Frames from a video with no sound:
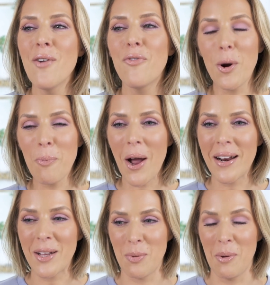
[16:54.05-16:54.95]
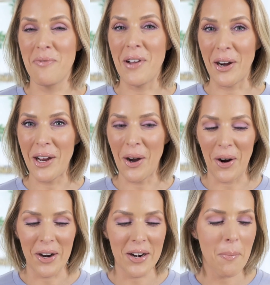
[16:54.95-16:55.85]
4 products would be very
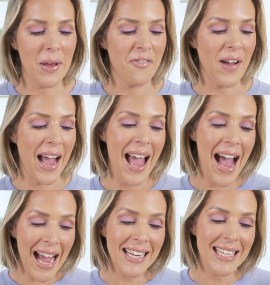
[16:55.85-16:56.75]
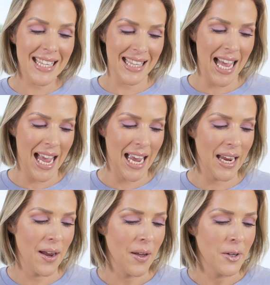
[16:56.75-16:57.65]
hard, but if I had to
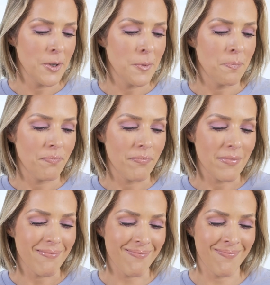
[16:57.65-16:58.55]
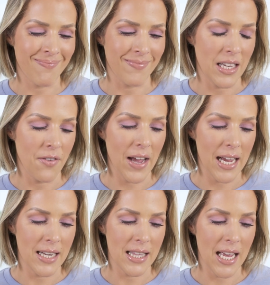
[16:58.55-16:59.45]
say,
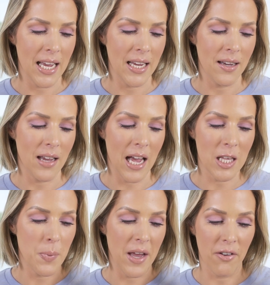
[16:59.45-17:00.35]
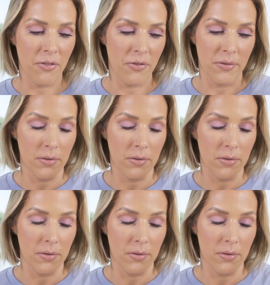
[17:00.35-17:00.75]
SPF,